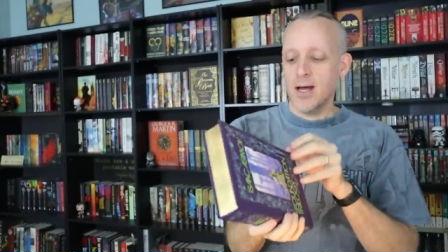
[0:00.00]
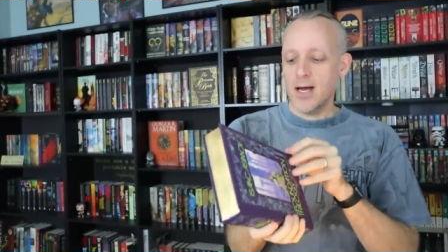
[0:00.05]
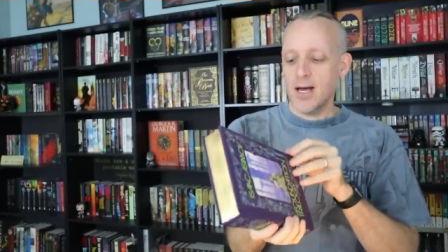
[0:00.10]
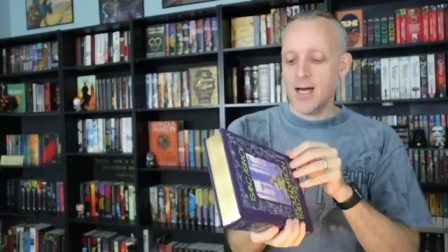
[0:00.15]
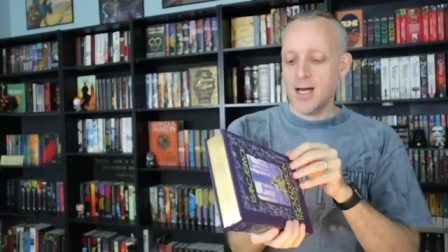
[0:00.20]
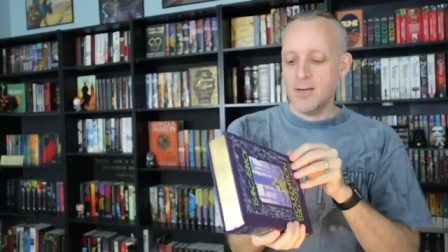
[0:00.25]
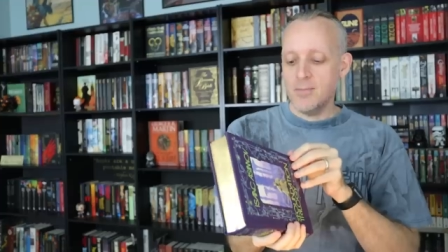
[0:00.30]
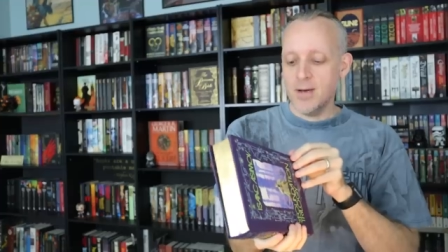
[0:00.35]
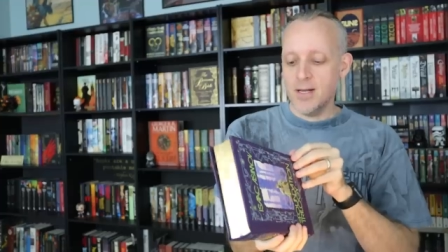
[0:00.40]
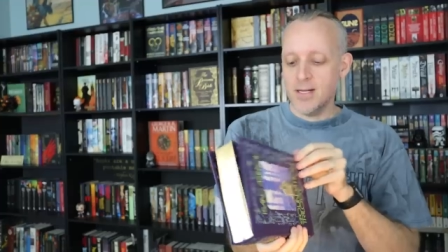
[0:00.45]

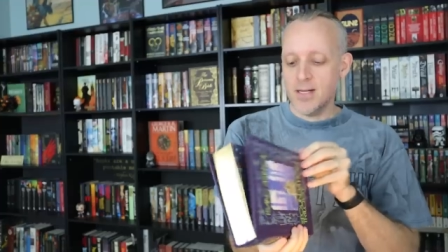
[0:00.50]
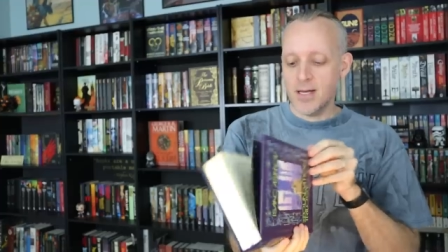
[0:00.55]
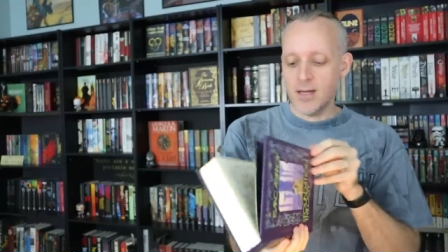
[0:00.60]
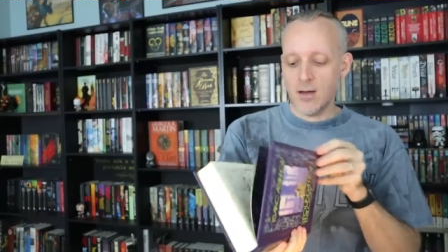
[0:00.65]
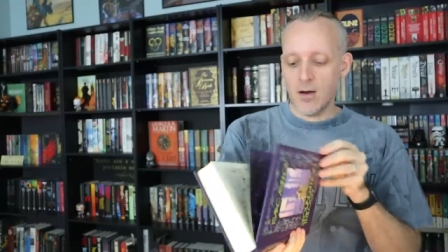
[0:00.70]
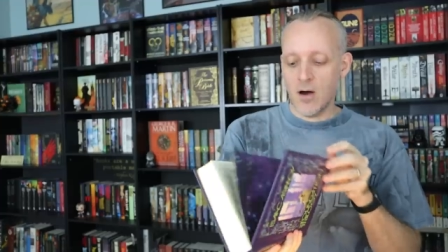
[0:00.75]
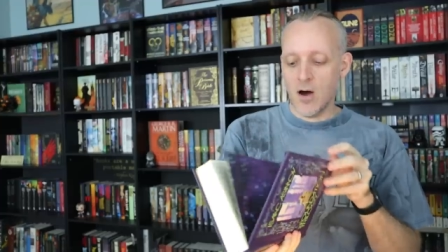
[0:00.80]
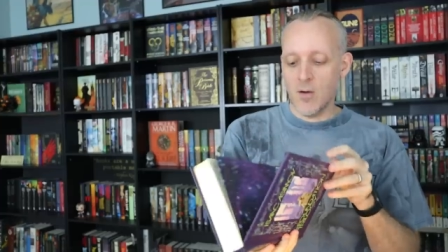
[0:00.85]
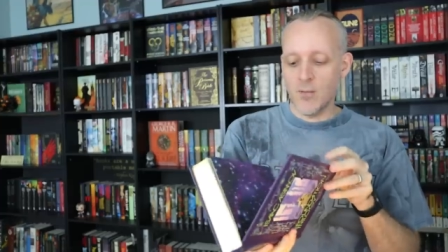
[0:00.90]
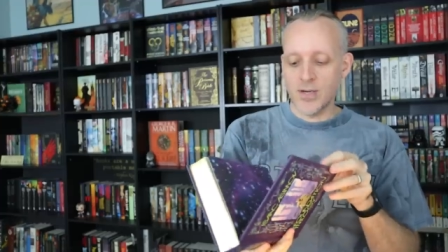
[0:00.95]
Uh, but uh,
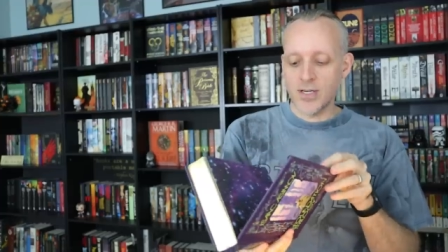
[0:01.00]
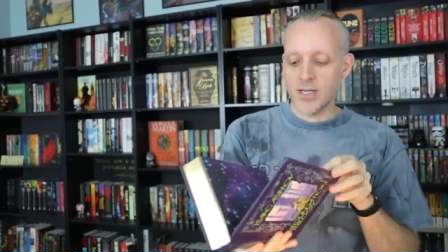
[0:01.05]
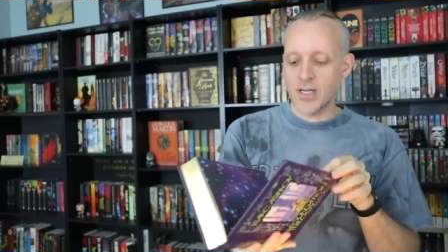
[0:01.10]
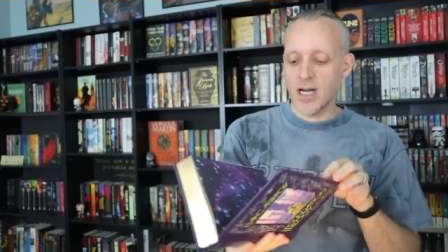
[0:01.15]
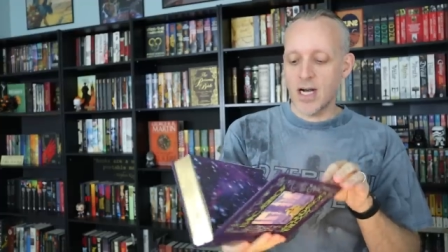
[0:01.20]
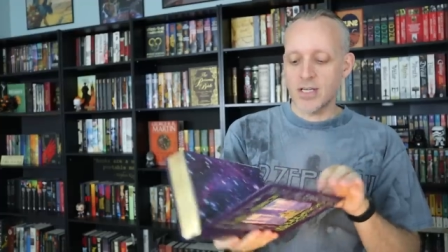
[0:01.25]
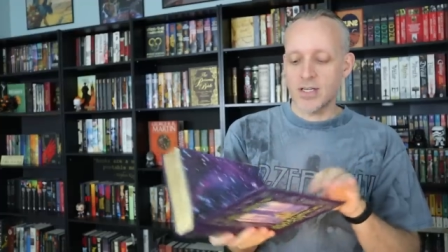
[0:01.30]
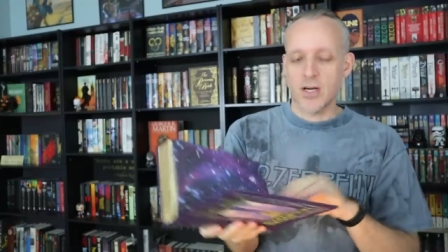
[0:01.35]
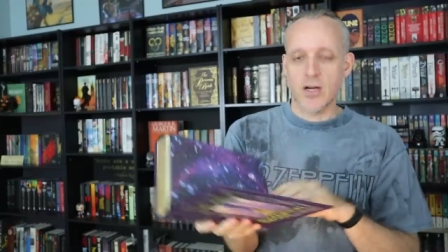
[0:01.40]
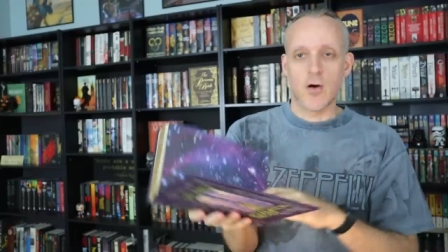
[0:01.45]
you, always you
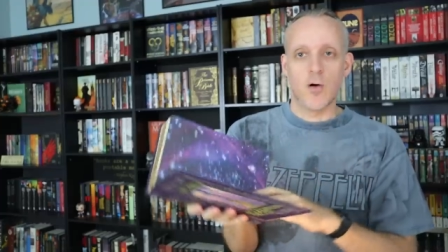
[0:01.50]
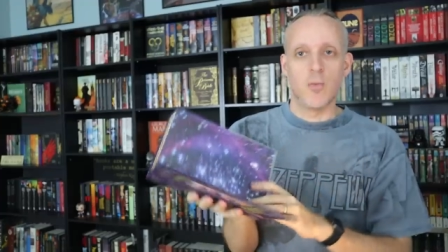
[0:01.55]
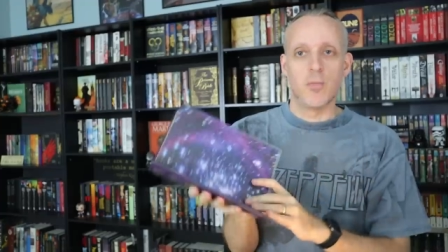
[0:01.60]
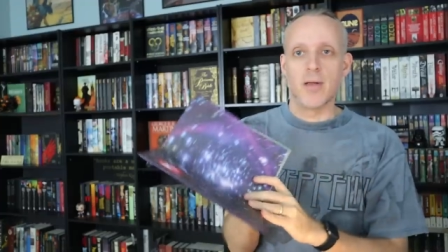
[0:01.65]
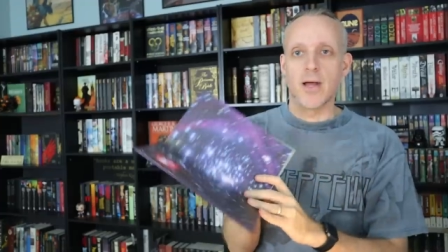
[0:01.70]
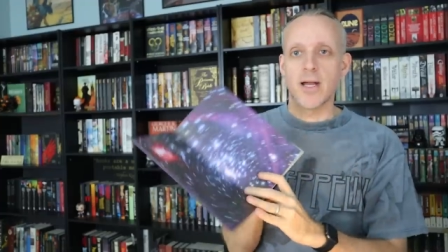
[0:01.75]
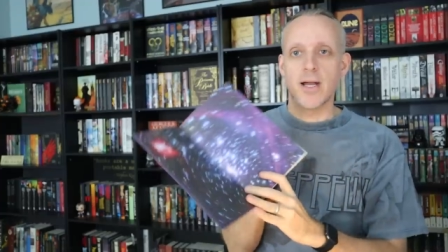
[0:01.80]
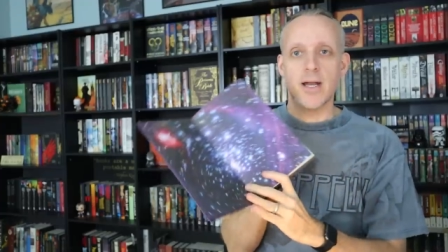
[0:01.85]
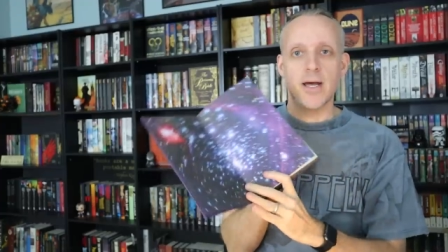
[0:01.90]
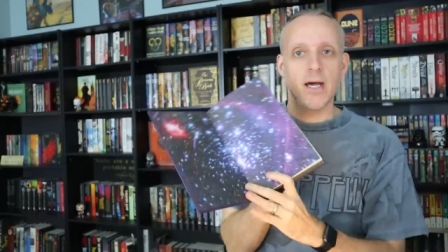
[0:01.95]
got your
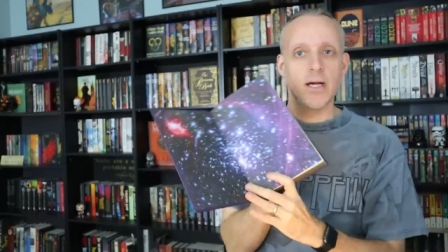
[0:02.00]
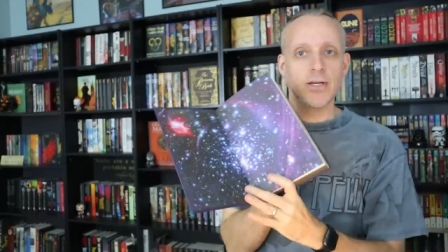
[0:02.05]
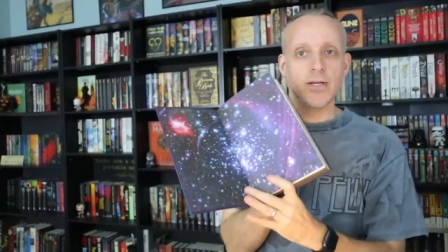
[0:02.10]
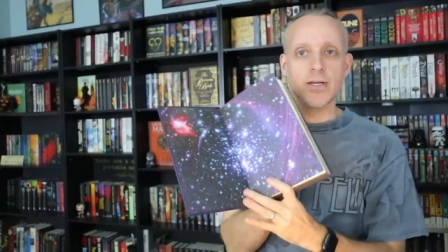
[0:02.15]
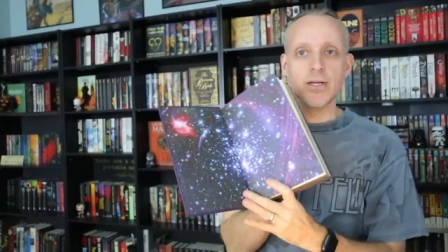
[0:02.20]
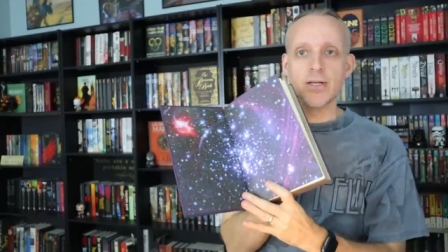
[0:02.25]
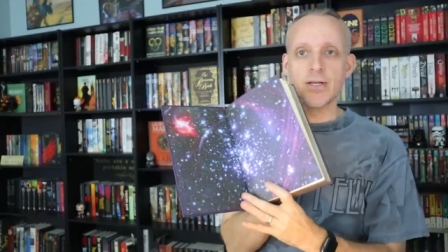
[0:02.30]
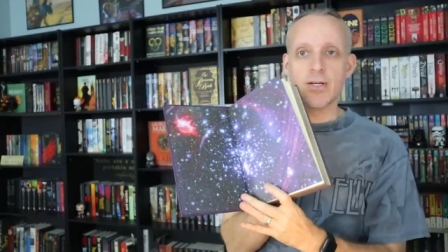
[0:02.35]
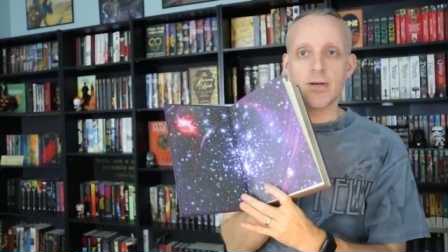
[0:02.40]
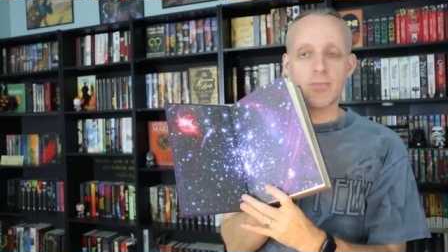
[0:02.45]
gold-plated
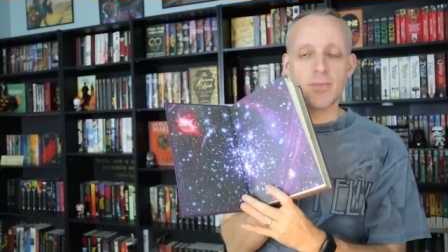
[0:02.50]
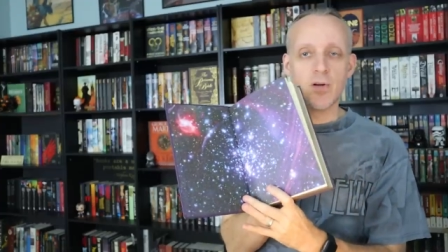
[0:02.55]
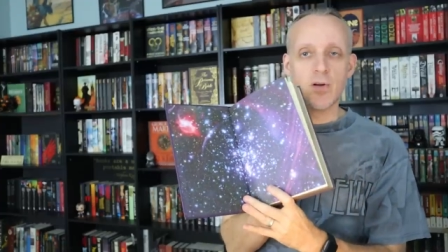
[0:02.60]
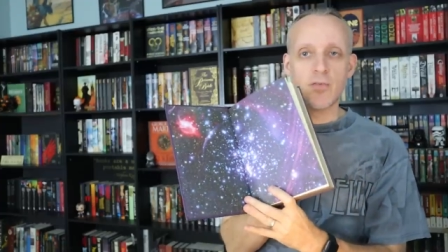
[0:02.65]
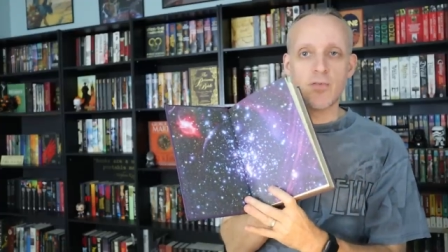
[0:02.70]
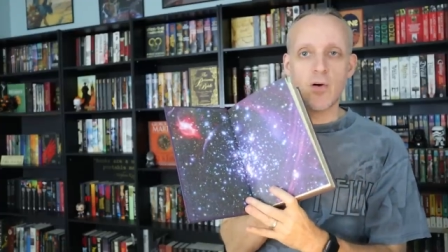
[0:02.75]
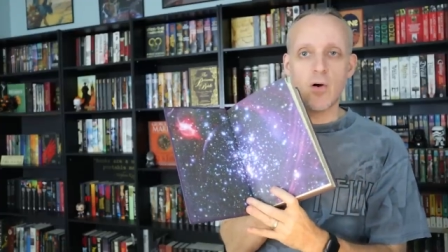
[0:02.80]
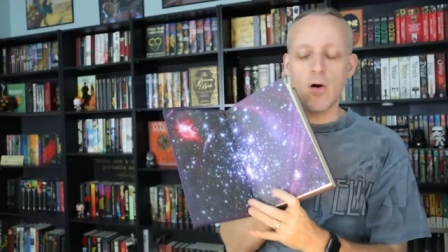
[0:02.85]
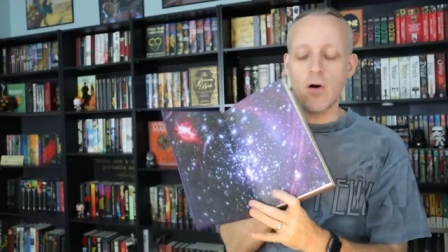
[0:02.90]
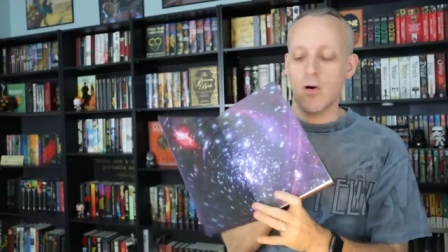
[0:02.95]
edges and your
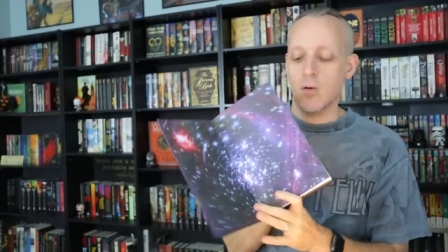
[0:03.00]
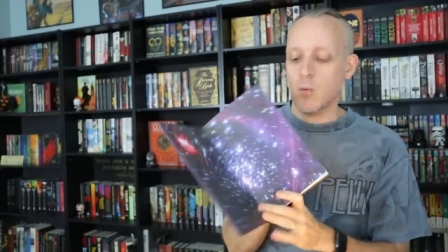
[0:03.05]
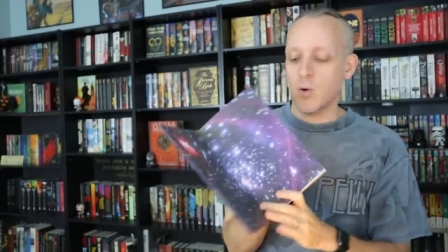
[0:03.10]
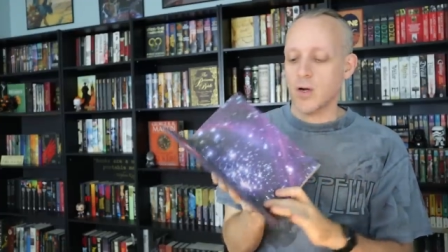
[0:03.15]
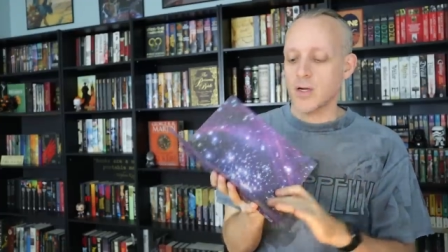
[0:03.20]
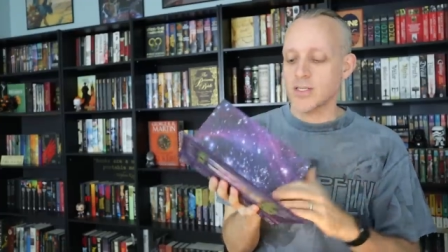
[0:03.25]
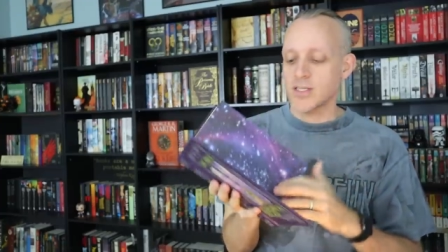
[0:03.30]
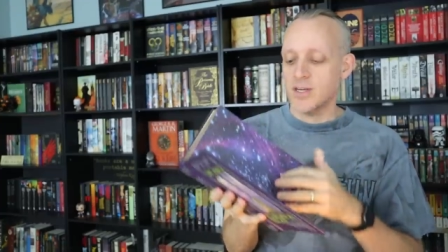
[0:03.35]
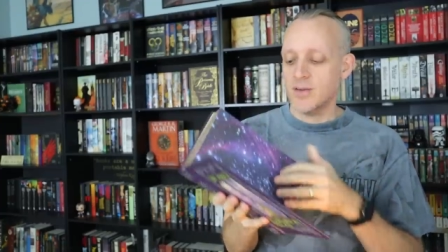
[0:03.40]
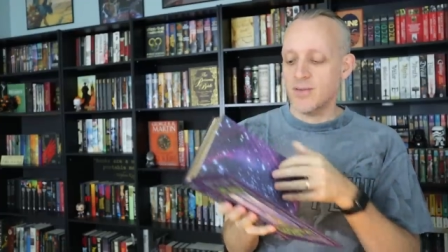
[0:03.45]
beautiful
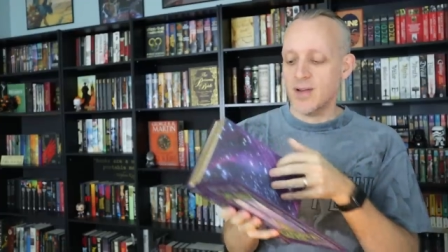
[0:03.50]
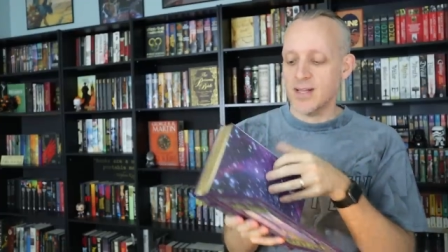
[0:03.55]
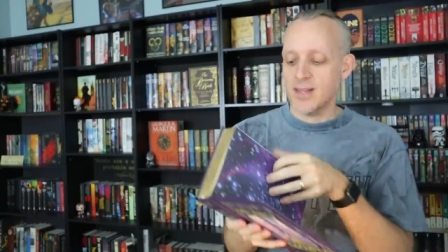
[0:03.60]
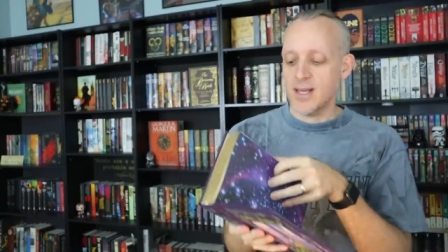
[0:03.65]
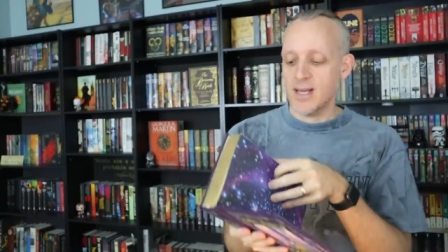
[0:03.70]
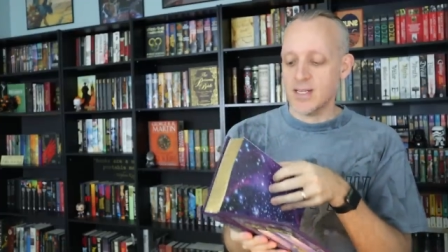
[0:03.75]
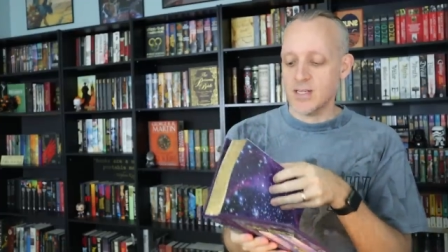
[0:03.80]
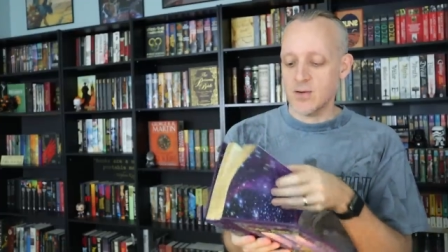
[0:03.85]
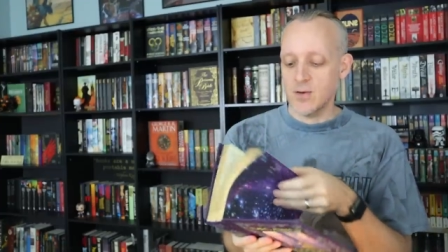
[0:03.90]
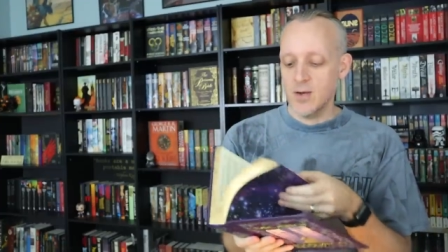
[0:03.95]
artwork and stuff like that.